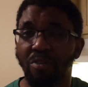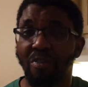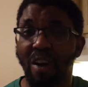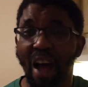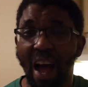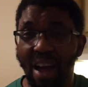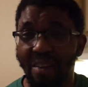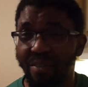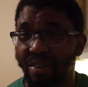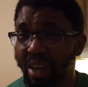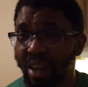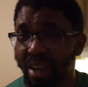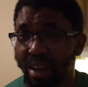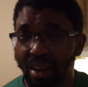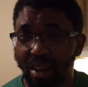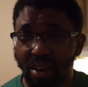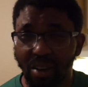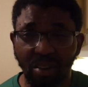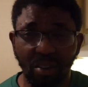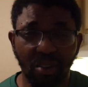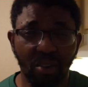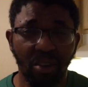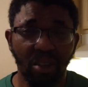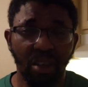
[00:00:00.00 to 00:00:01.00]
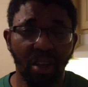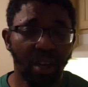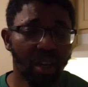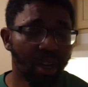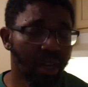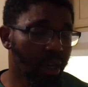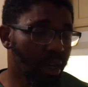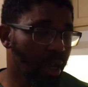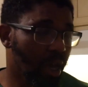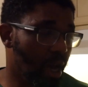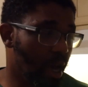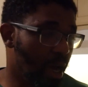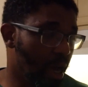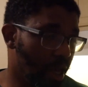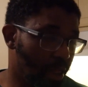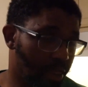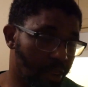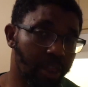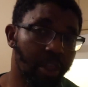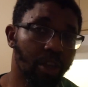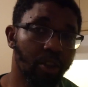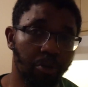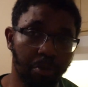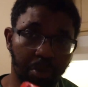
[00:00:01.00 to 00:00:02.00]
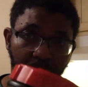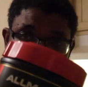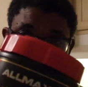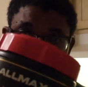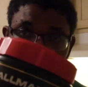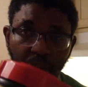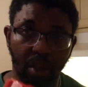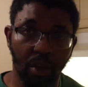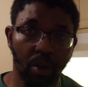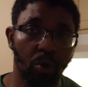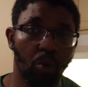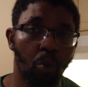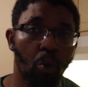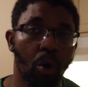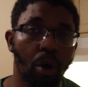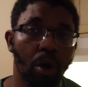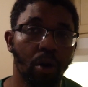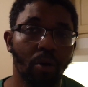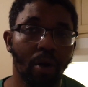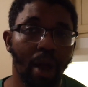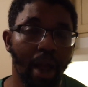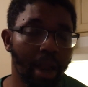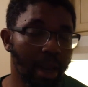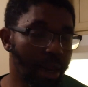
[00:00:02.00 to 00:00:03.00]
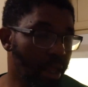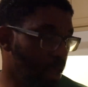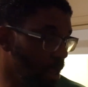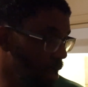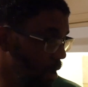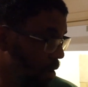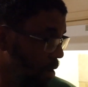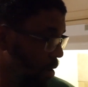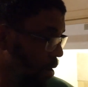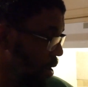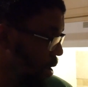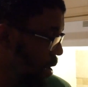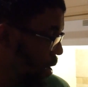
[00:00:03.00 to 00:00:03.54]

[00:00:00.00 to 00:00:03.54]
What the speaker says: 5 years. This particular one right here.